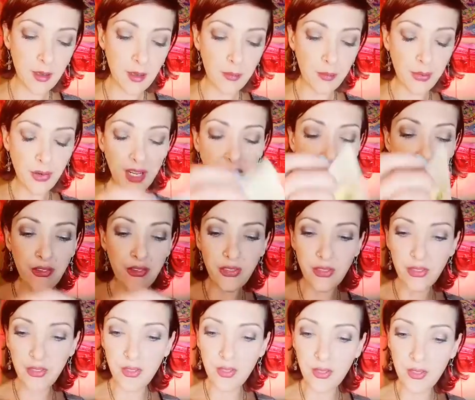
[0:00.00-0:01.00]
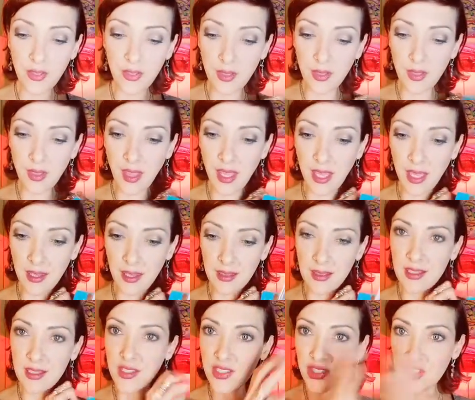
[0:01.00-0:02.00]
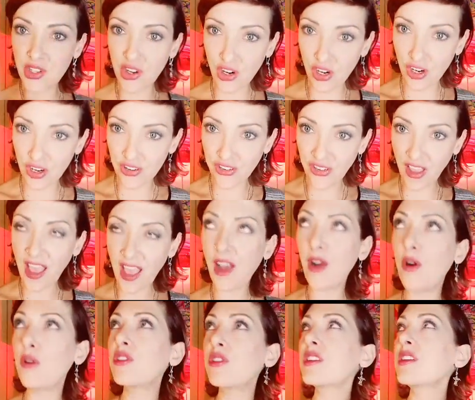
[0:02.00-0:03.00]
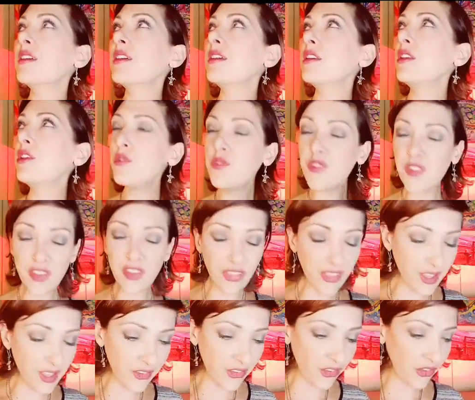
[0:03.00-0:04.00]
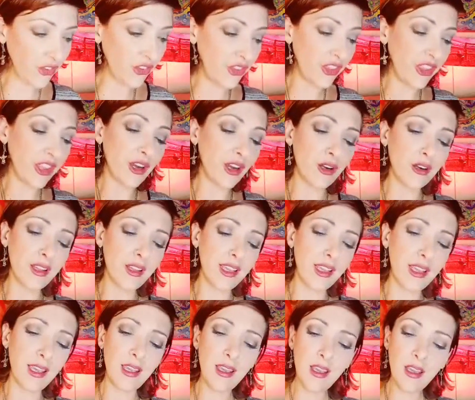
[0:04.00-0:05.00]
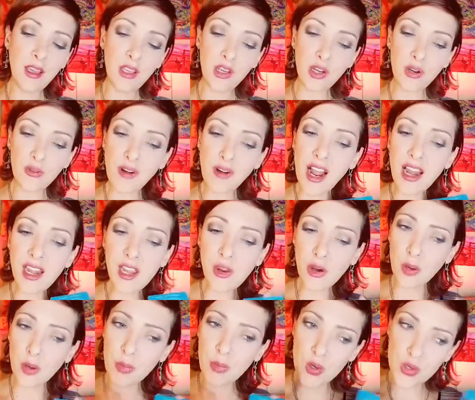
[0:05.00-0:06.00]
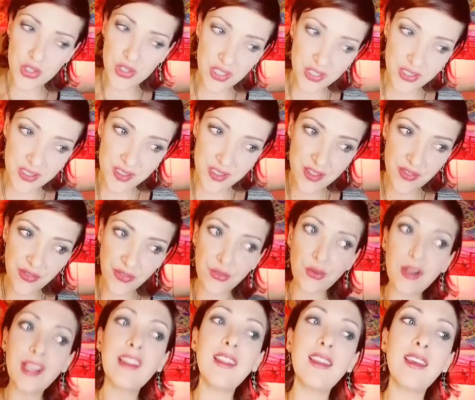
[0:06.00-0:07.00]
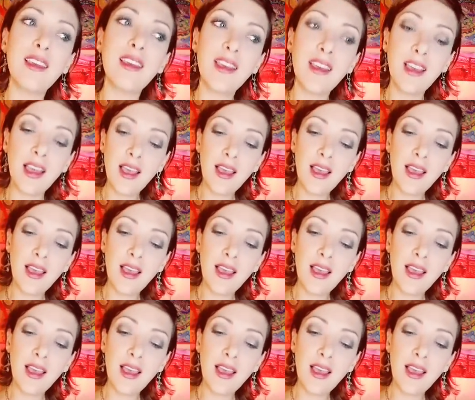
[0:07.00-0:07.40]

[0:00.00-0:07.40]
brings like the stars out. You see things clearly. You're riding your emotions freely.